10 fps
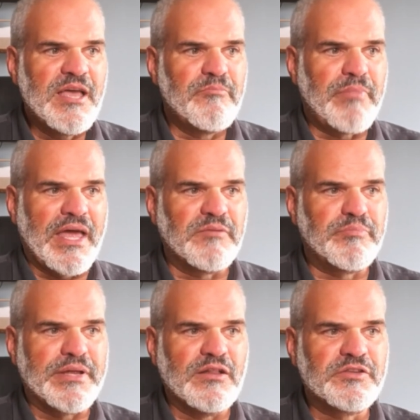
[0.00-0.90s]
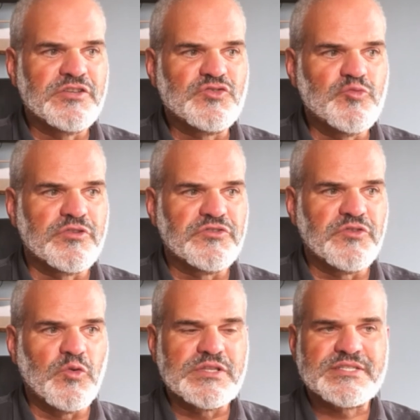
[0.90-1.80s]
pan, tilt, zoom
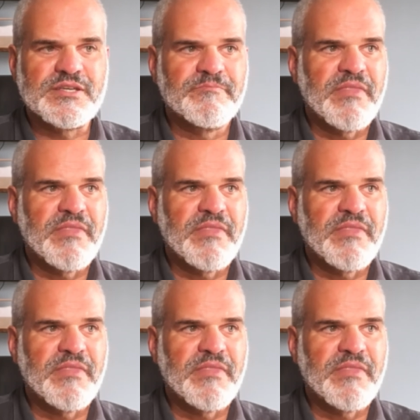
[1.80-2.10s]
controls.